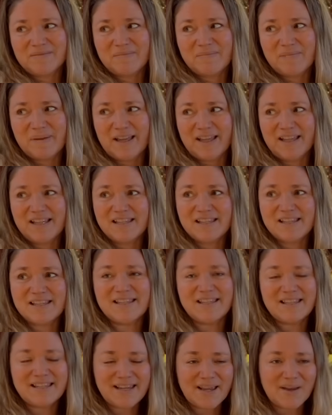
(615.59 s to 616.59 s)
but it's just
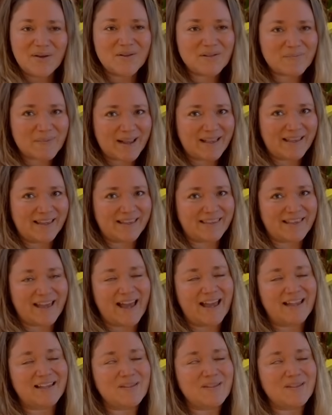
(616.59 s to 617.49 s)
the day goes by like that.